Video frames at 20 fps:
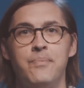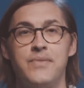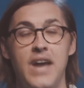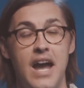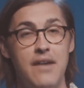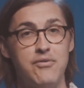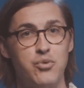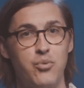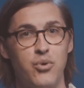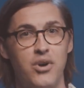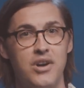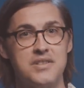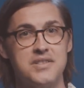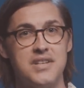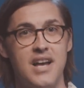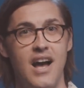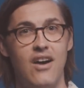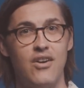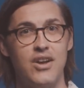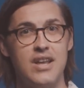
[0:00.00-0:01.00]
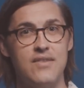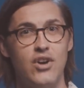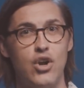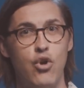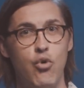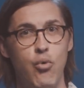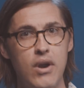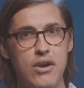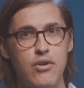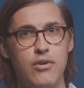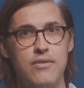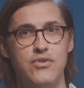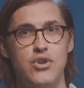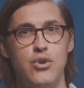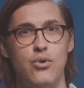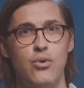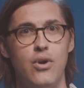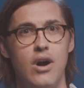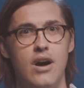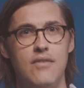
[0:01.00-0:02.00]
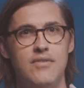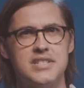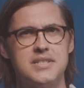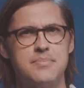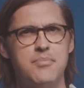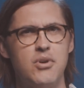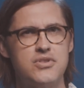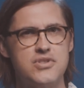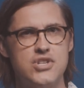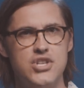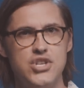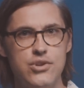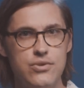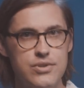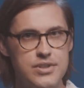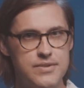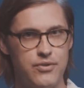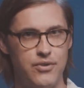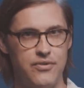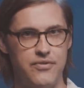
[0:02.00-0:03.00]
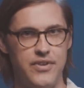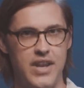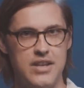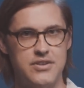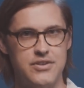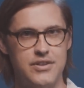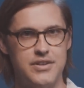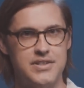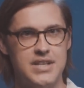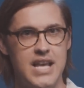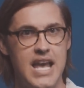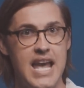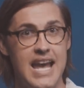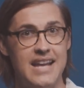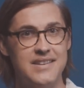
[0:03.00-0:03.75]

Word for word: Afterwards, I'll give a quick review of its most useful features